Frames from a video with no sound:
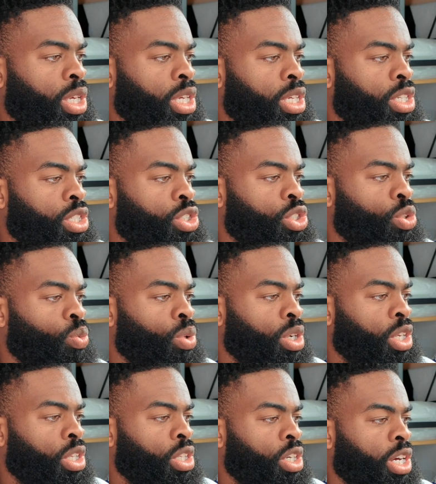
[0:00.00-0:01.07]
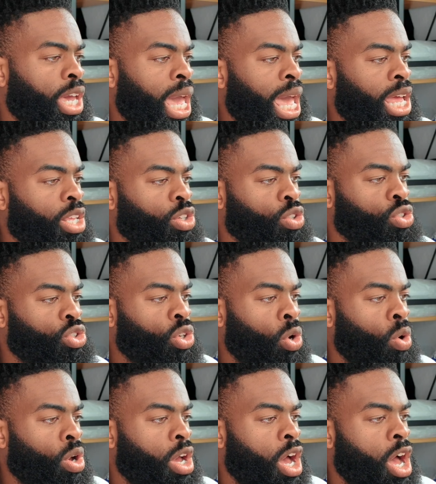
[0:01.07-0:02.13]
is you want to look at your
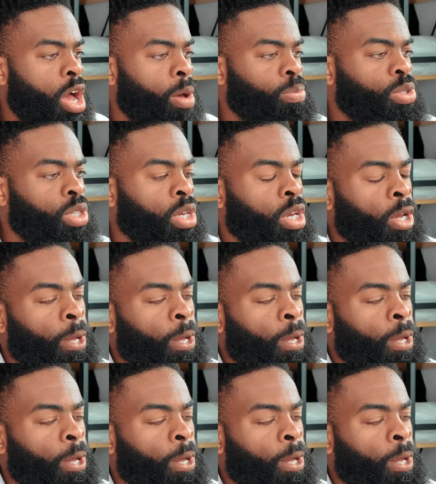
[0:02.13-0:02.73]
sold comps.